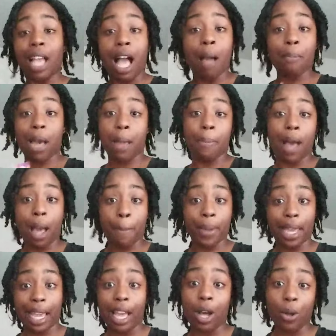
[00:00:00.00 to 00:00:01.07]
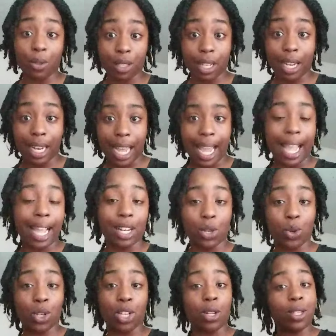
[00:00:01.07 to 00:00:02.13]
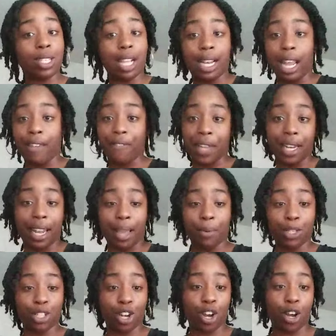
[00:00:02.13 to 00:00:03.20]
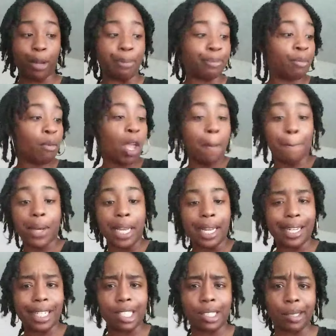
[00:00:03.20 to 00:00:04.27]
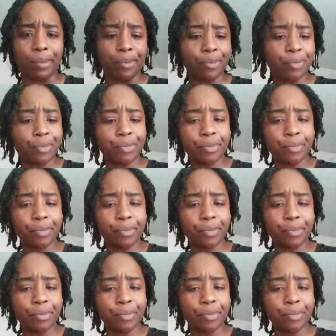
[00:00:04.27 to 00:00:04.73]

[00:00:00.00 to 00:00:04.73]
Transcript: I might pop in on Sunday and do a little Sunday fun day with y'all. But, um,